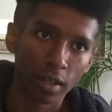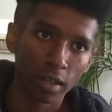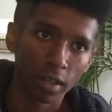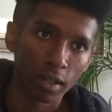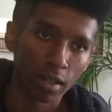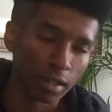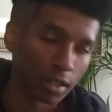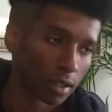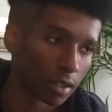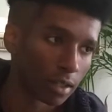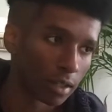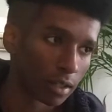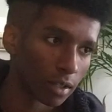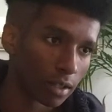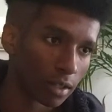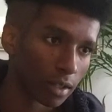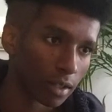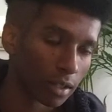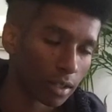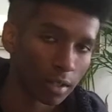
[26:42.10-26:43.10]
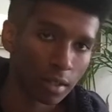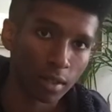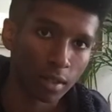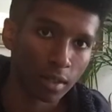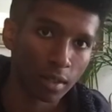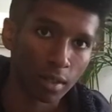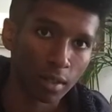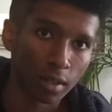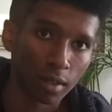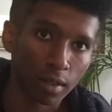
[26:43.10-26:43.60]

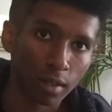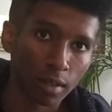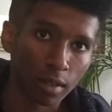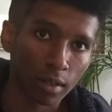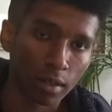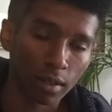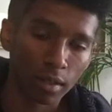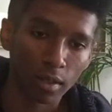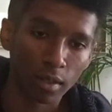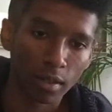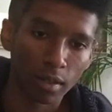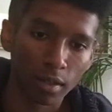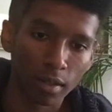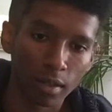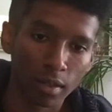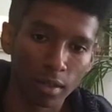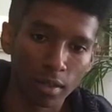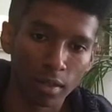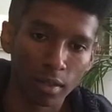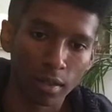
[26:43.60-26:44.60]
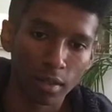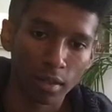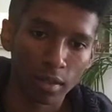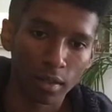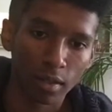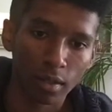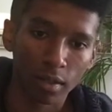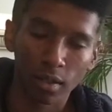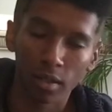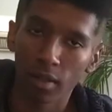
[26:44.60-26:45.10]

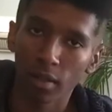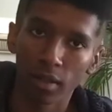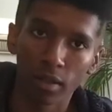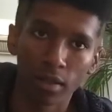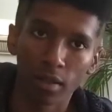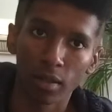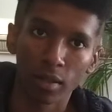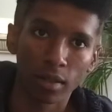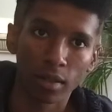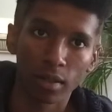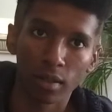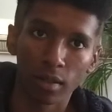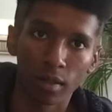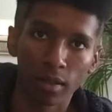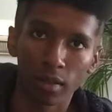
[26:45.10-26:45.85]
[no speech]